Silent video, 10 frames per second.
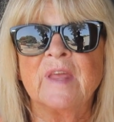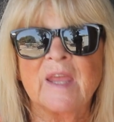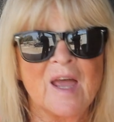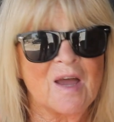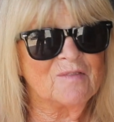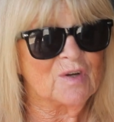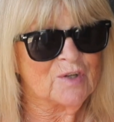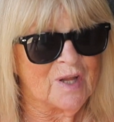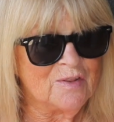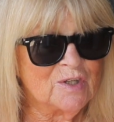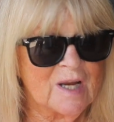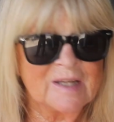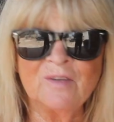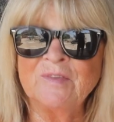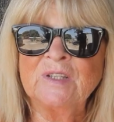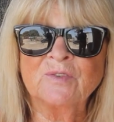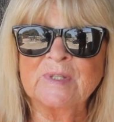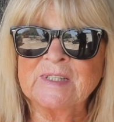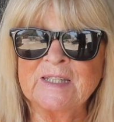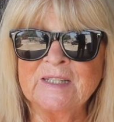They have another kind of
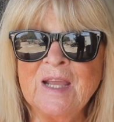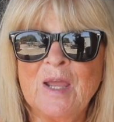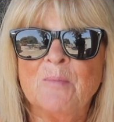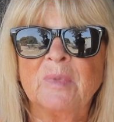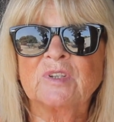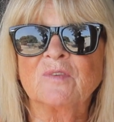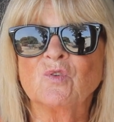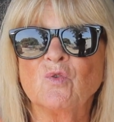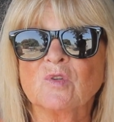interesting, but of